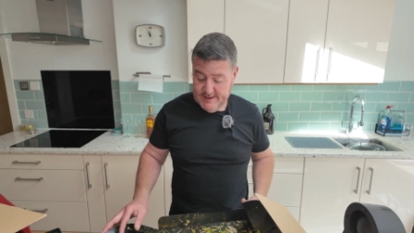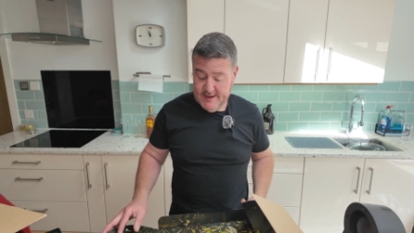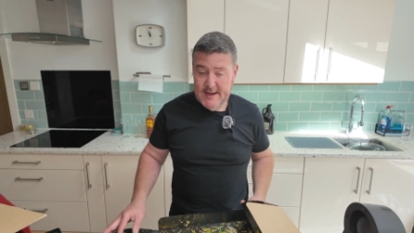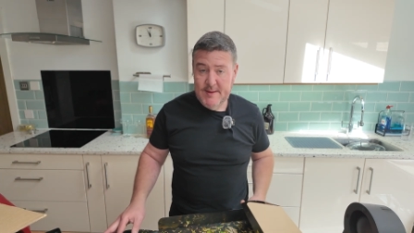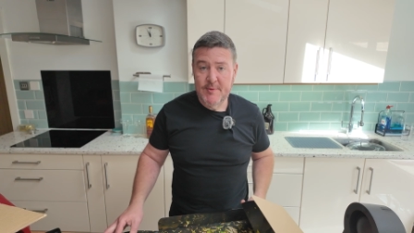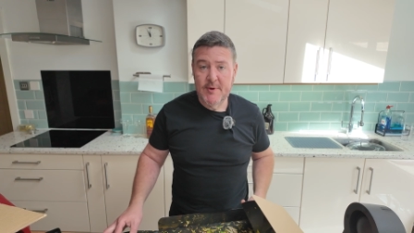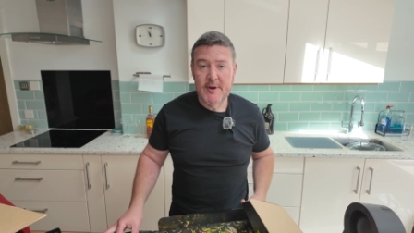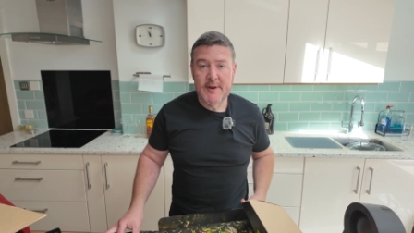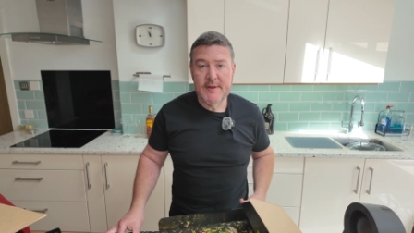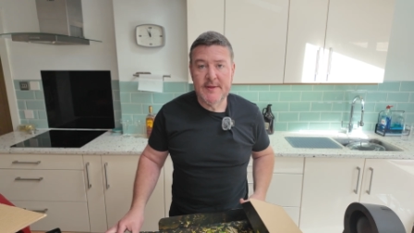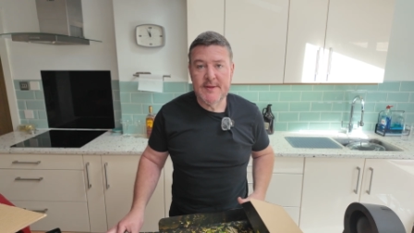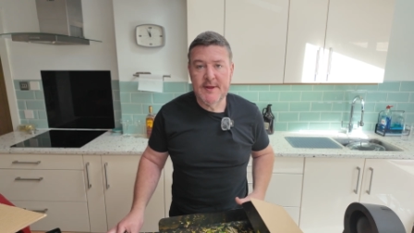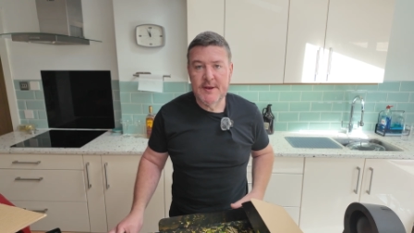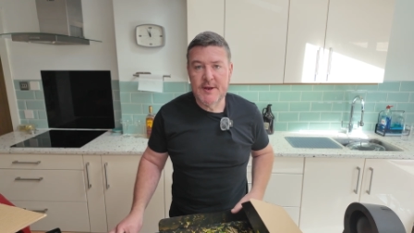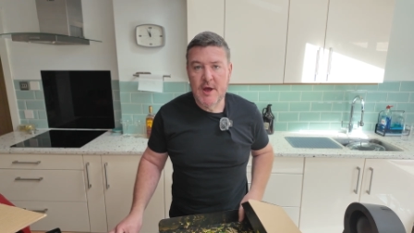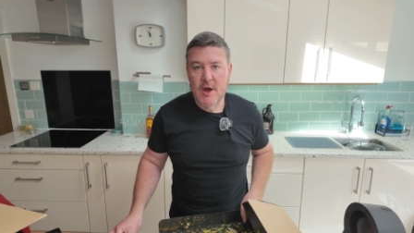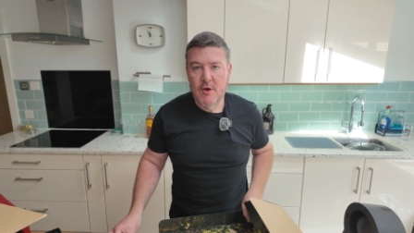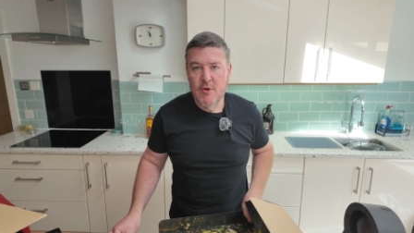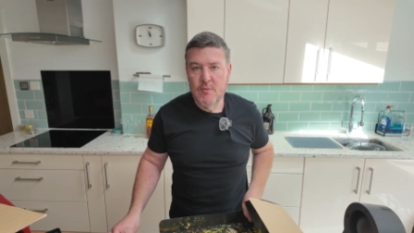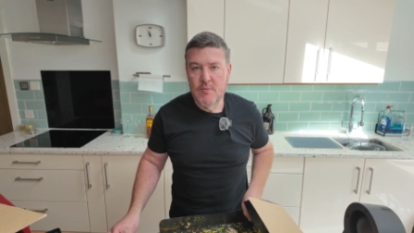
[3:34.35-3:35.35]
Anybody that's done
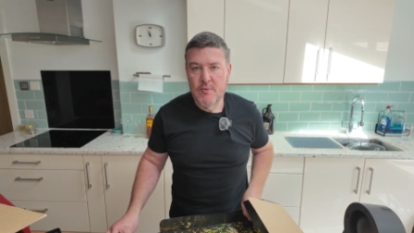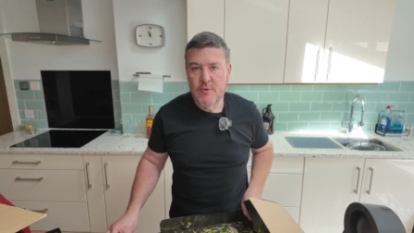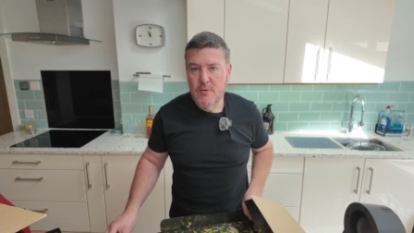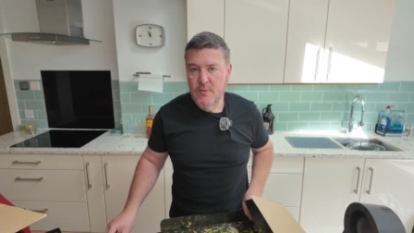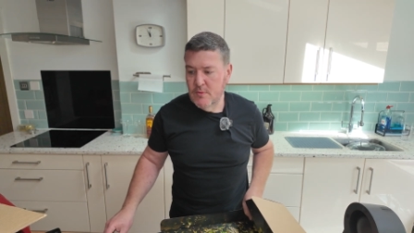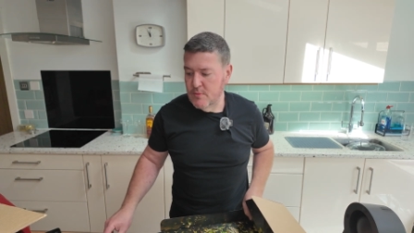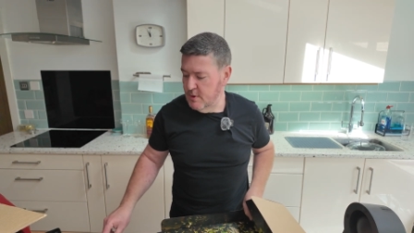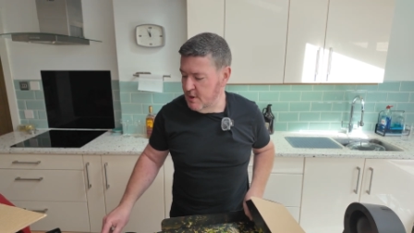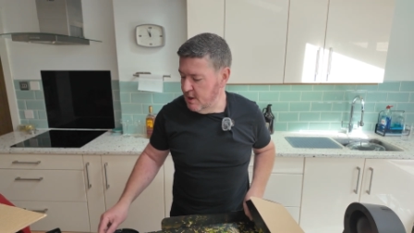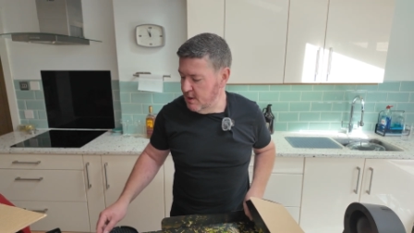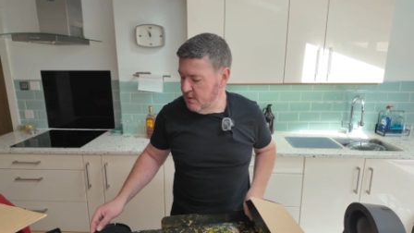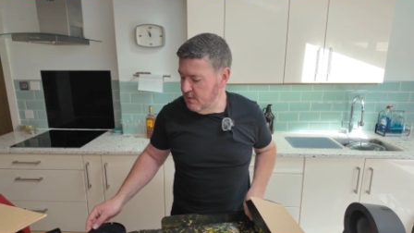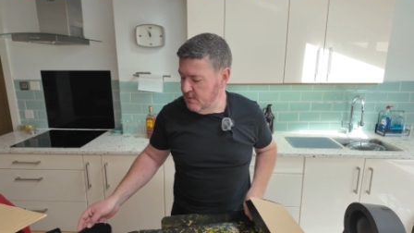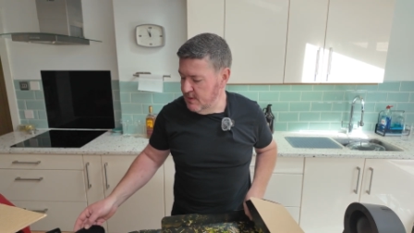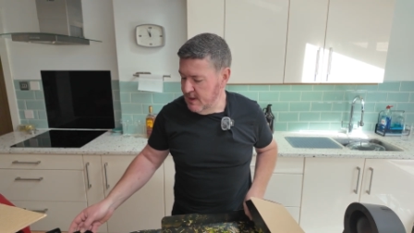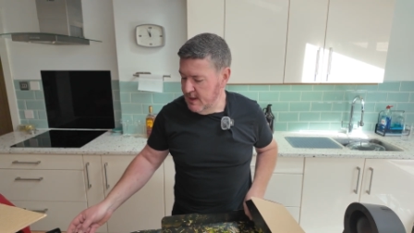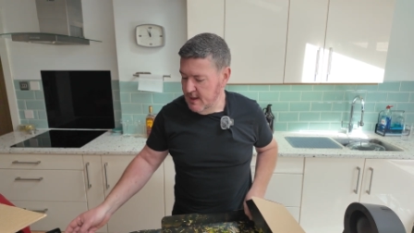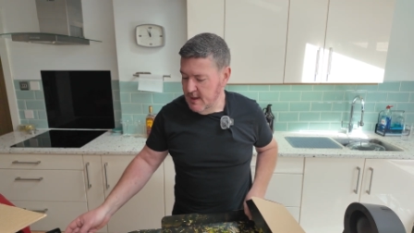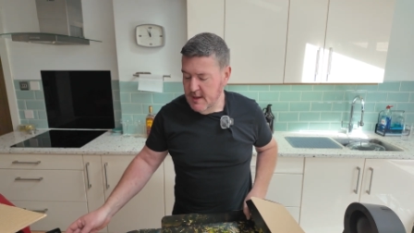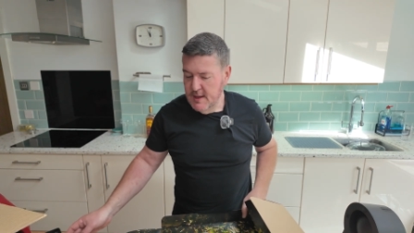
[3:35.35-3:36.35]
homebrew will know
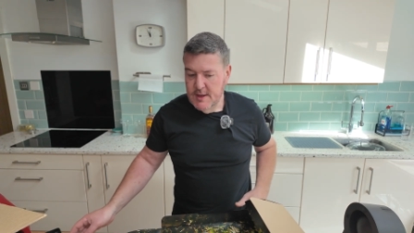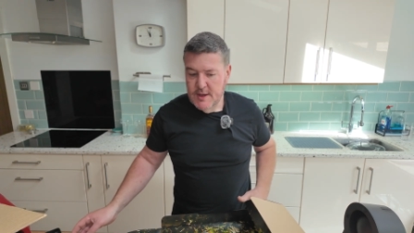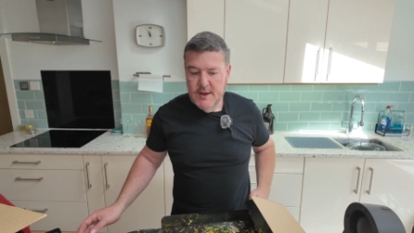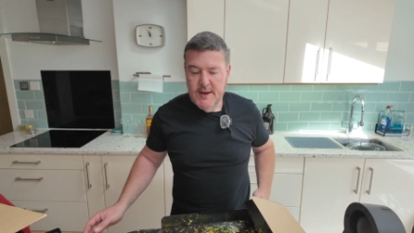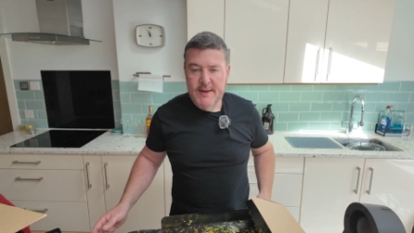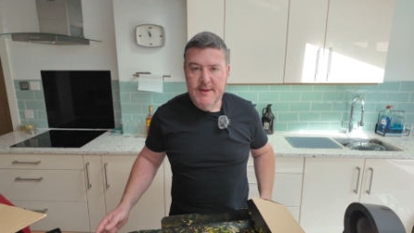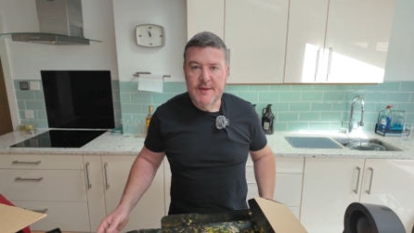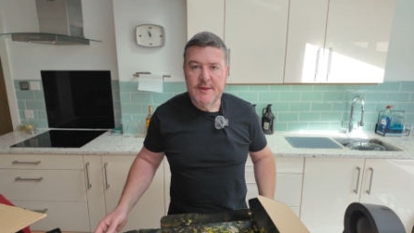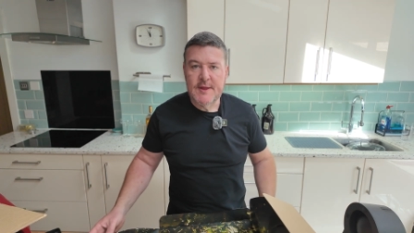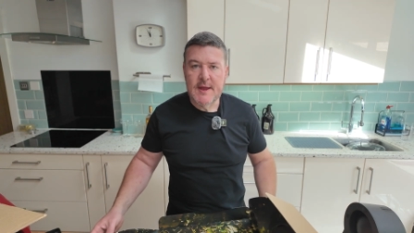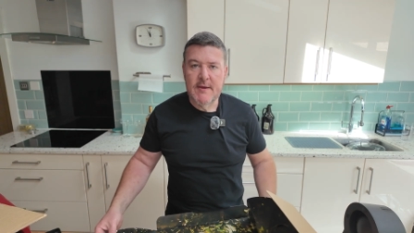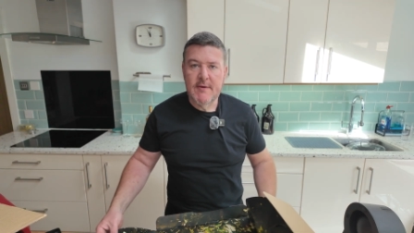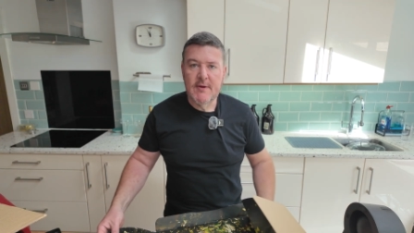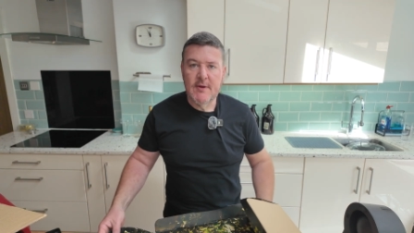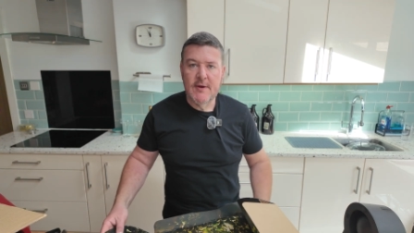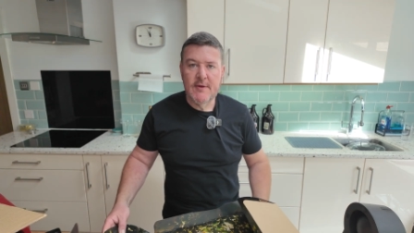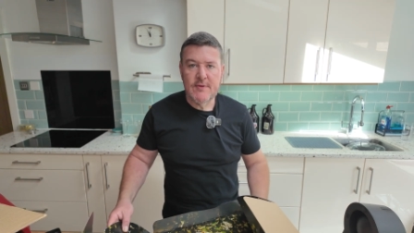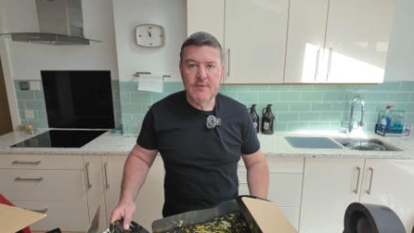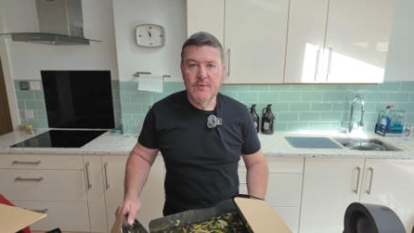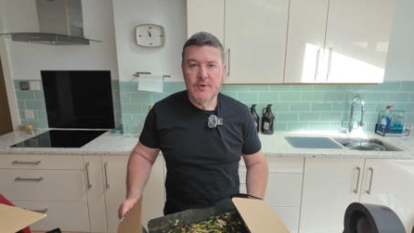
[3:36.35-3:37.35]
you need to
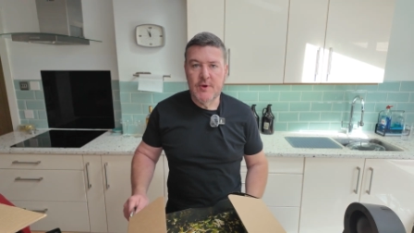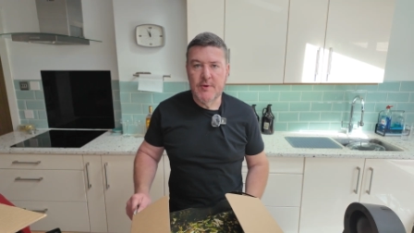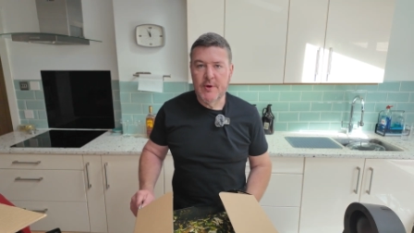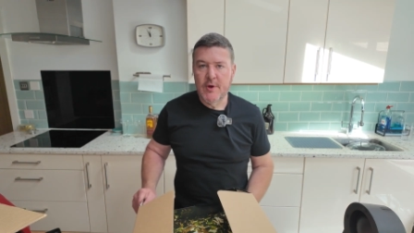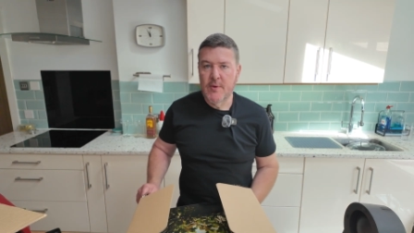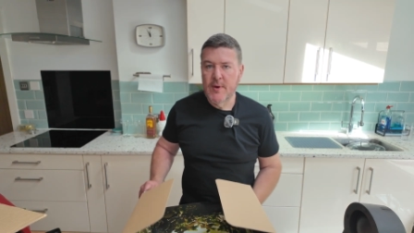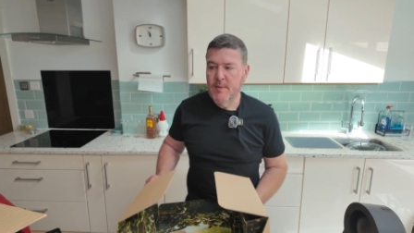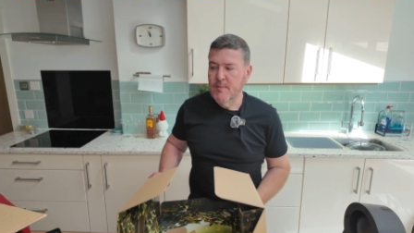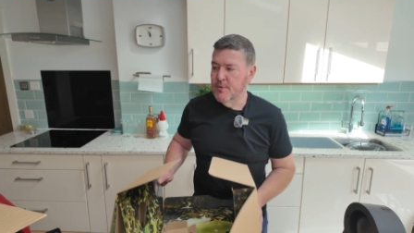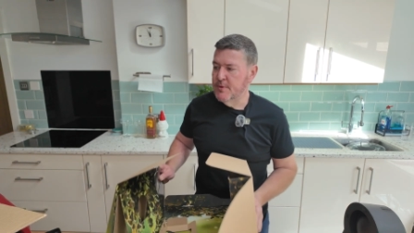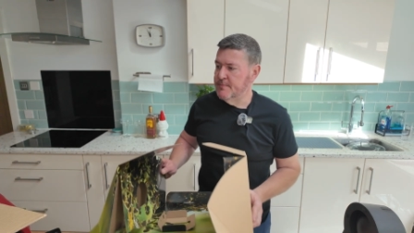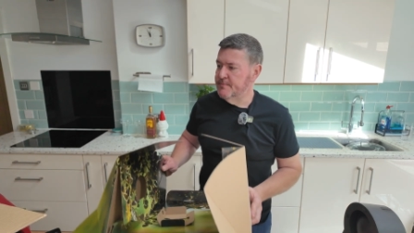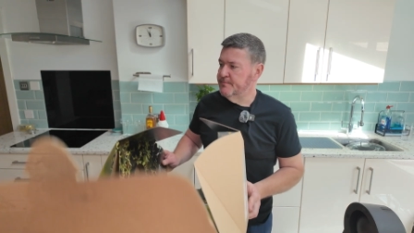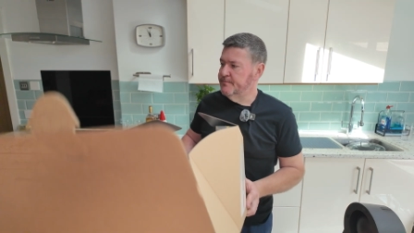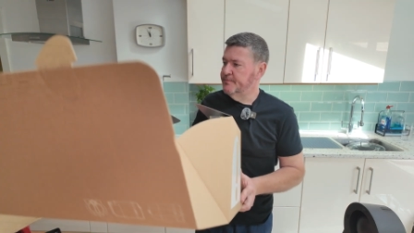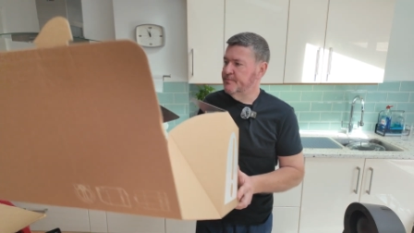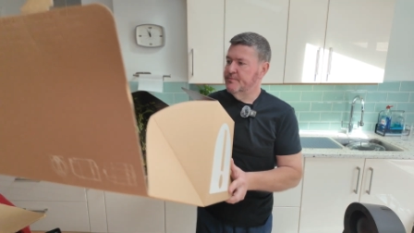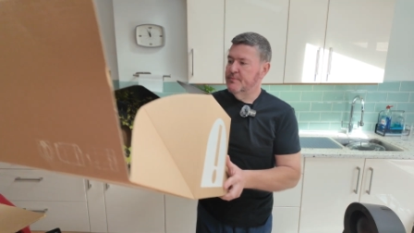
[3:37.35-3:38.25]
sterilize all your equipment